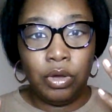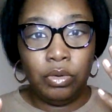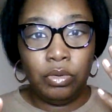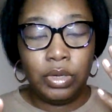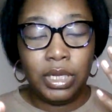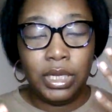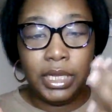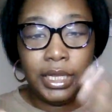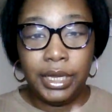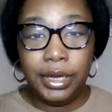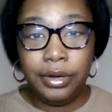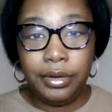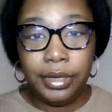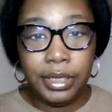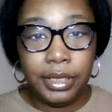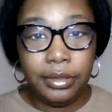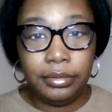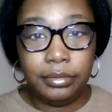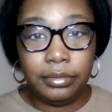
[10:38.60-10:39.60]
cleared
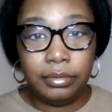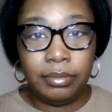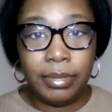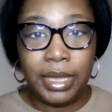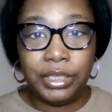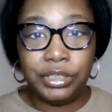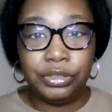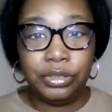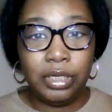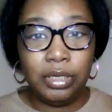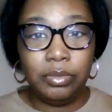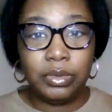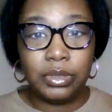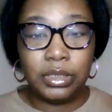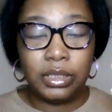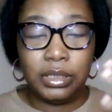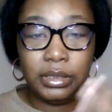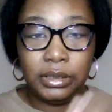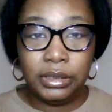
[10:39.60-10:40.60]
it, made sure it was
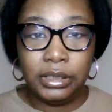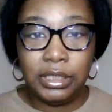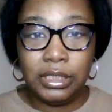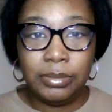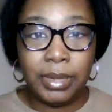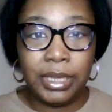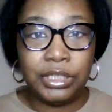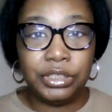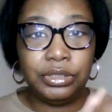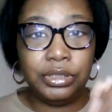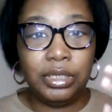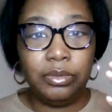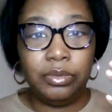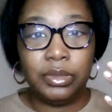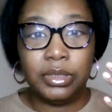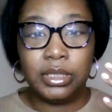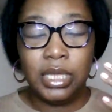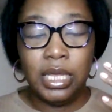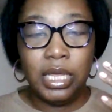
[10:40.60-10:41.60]
good, made sure it
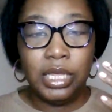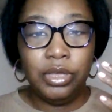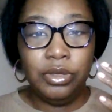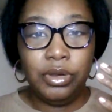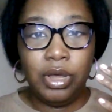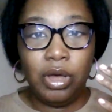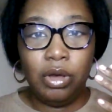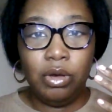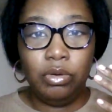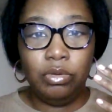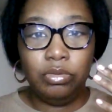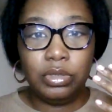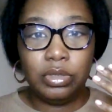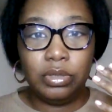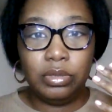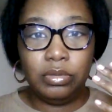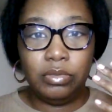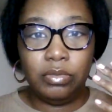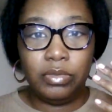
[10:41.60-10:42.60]
was,
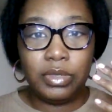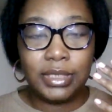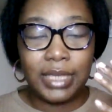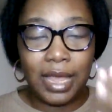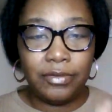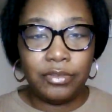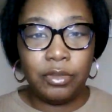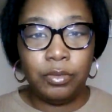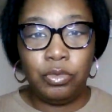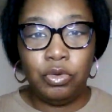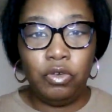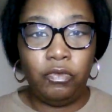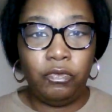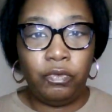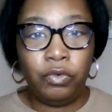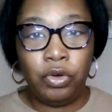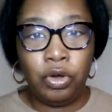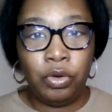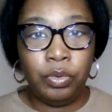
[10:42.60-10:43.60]
safe to move
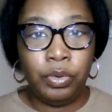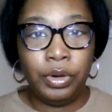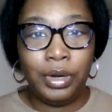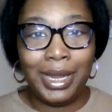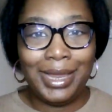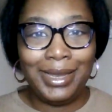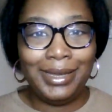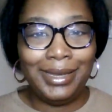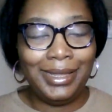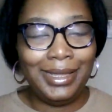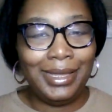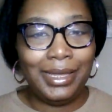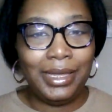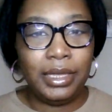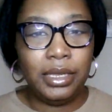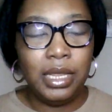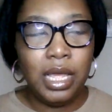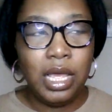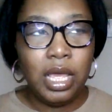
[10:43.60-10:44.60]
forward. And
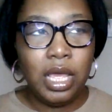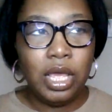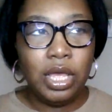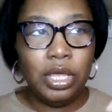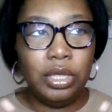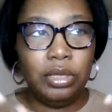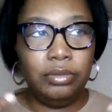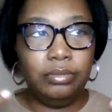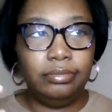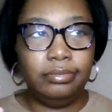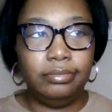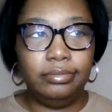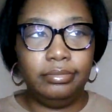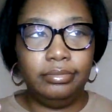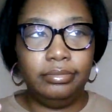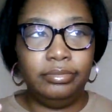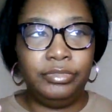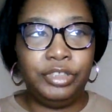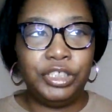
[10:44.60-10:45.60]
then
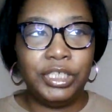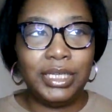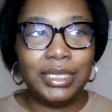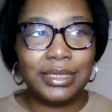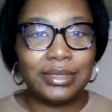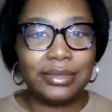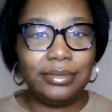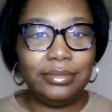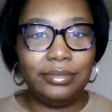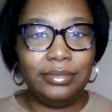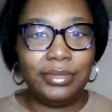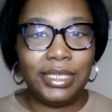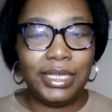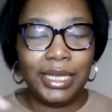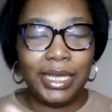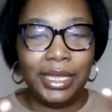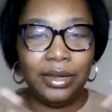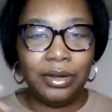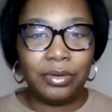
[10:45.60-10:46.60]
just
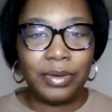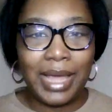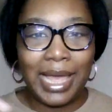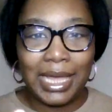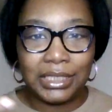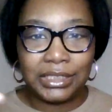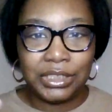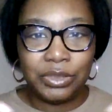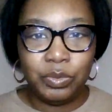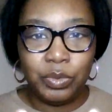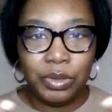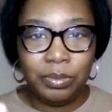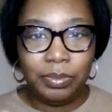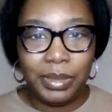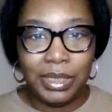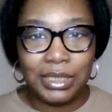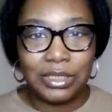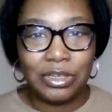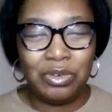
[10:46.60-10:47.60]
the interaction wouldn't
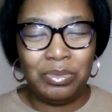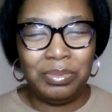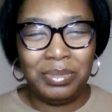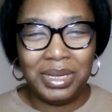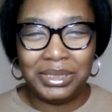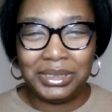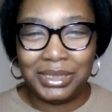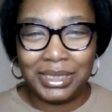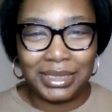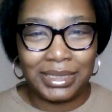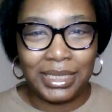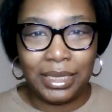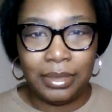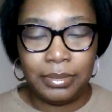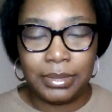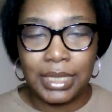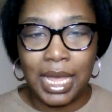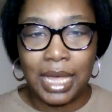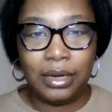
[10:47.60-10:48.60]
be so much, it
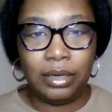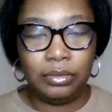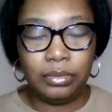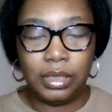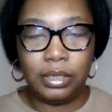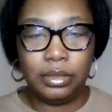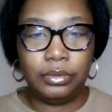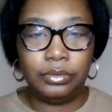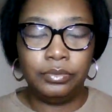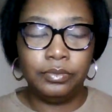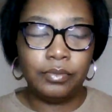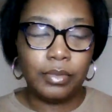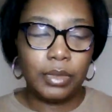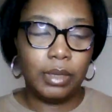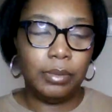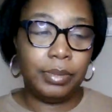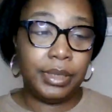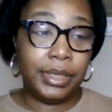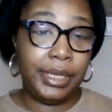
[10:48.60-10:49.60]
seems. I don't know.
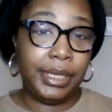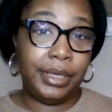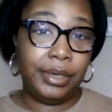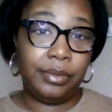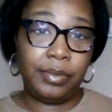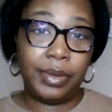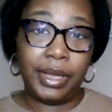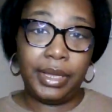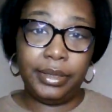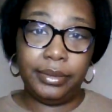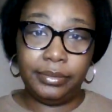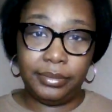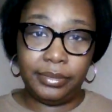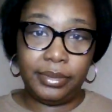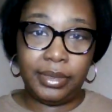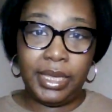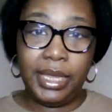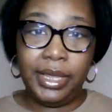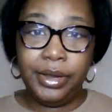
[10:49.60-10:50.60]
But anyway,
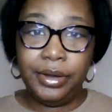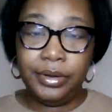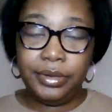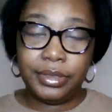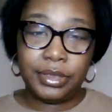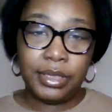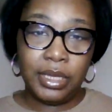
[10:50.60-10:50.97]
here